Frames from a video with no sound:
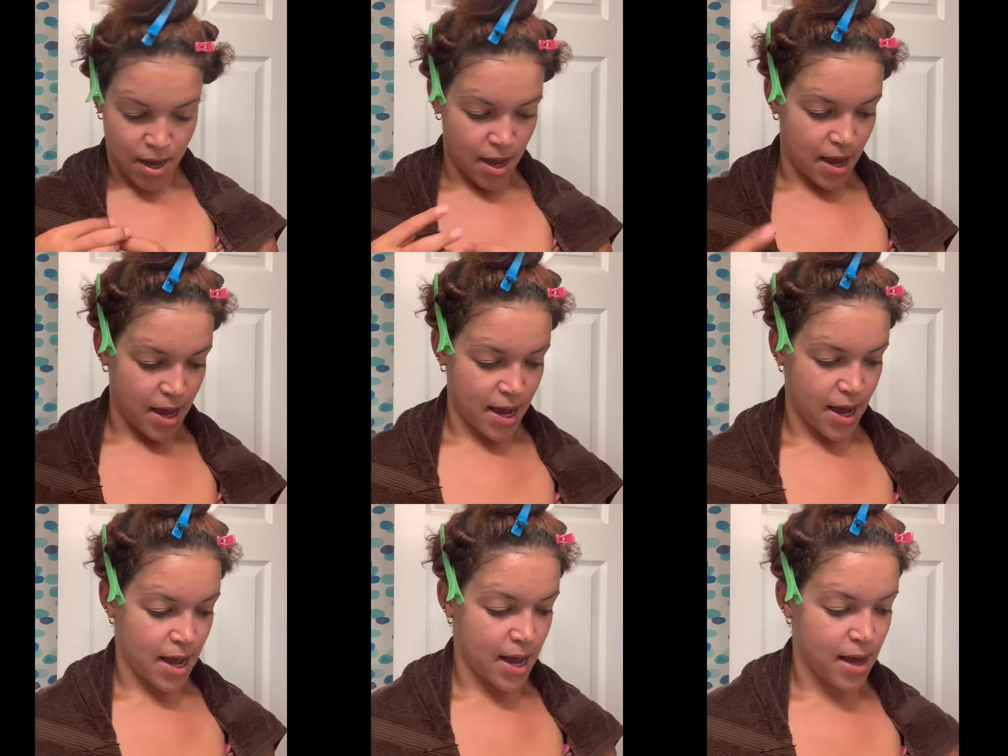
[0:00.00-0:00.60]
I
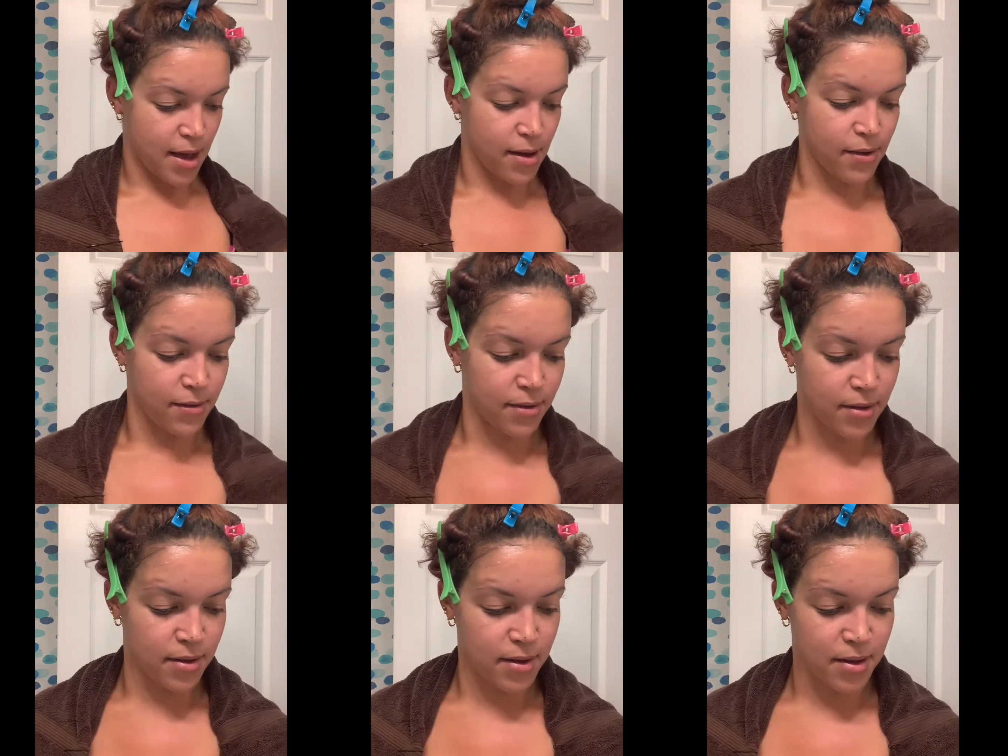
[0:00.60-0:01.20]
have
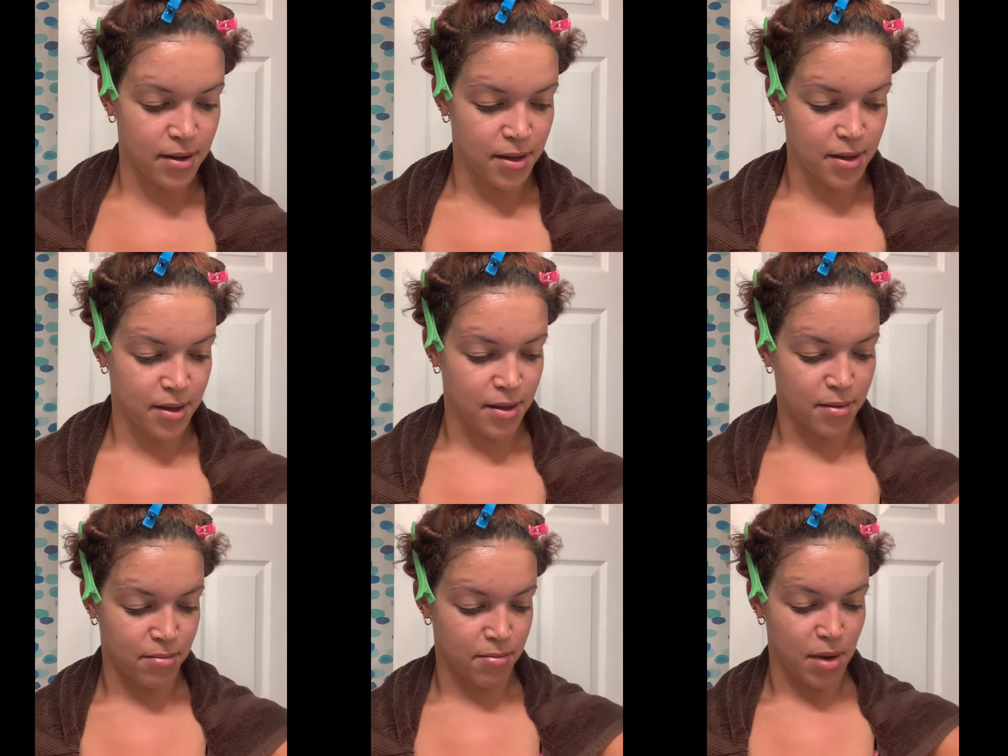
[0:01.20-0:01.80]

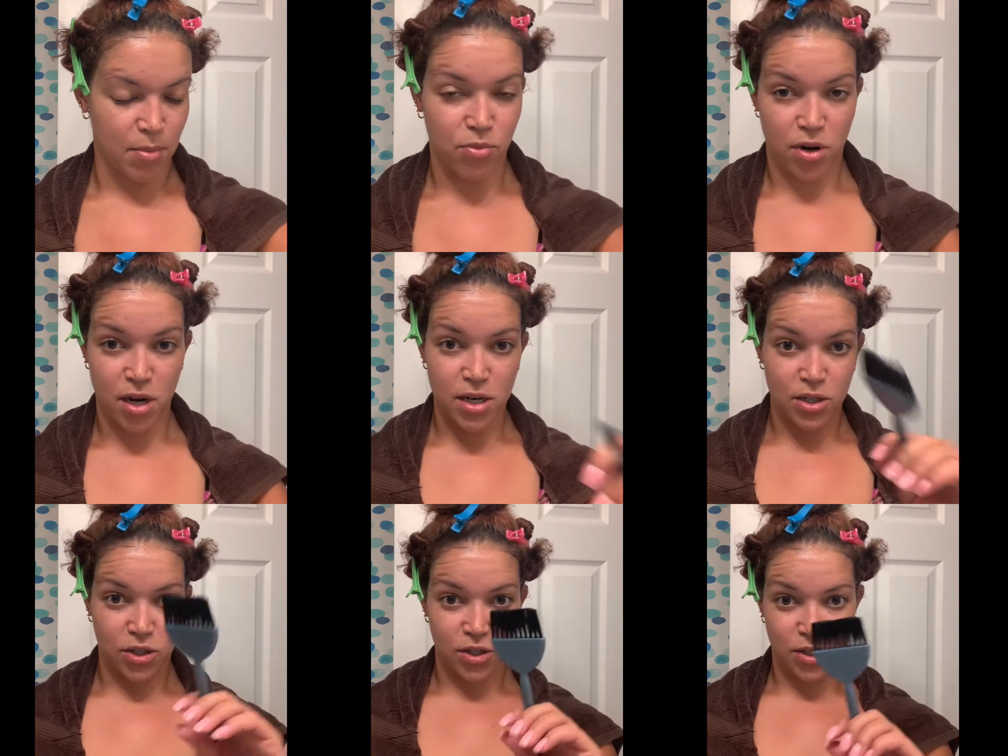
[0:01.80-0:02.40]
my
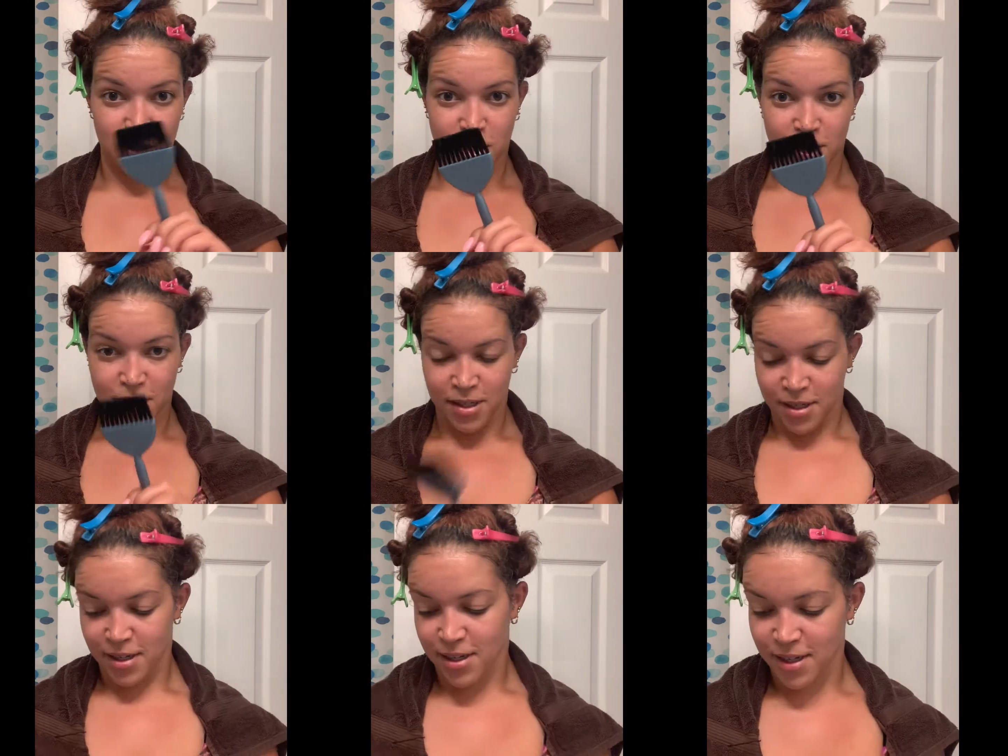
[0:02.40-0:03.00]
brush.
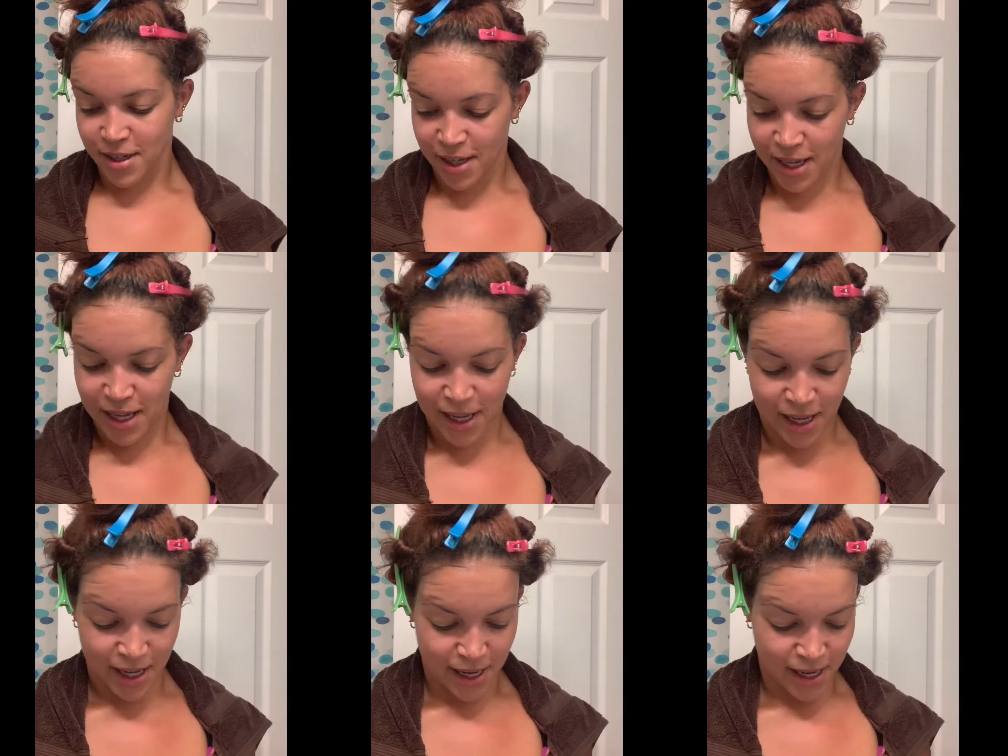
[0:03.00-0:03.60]

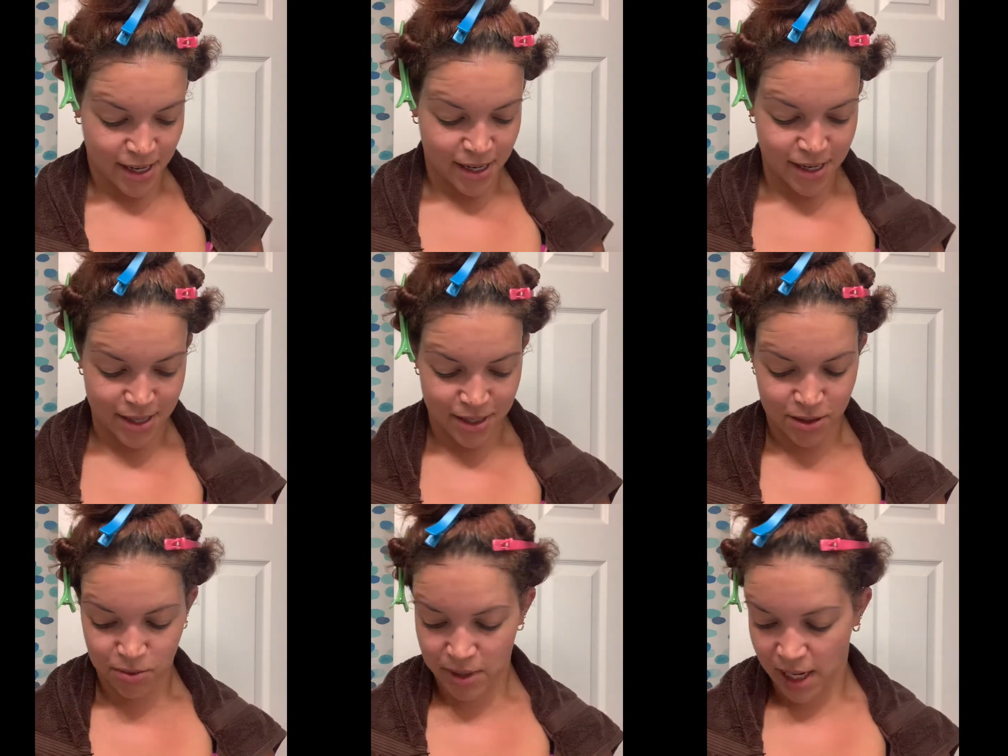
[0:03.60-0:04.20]
And we